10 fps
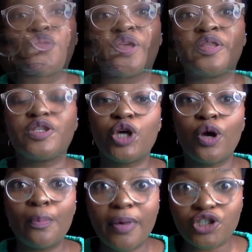The
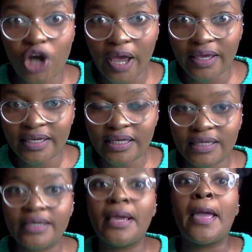term
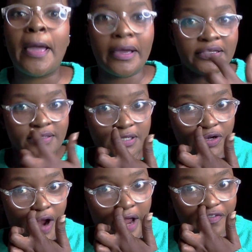patriarchy is
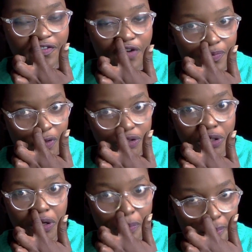derived from the
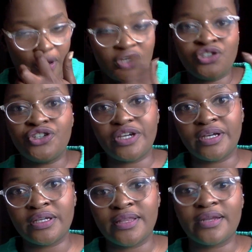term
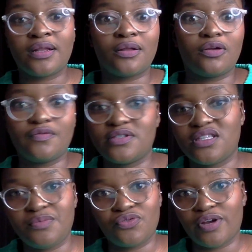patriarch that I'll obviously
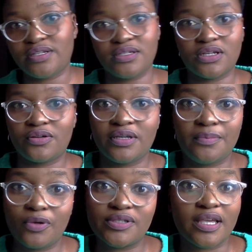be writing down here
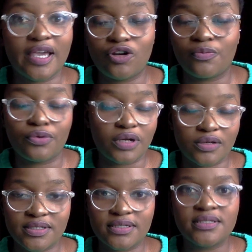because I cannot
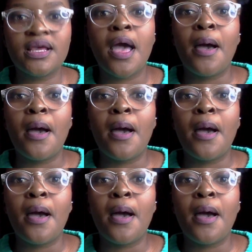pronounce it,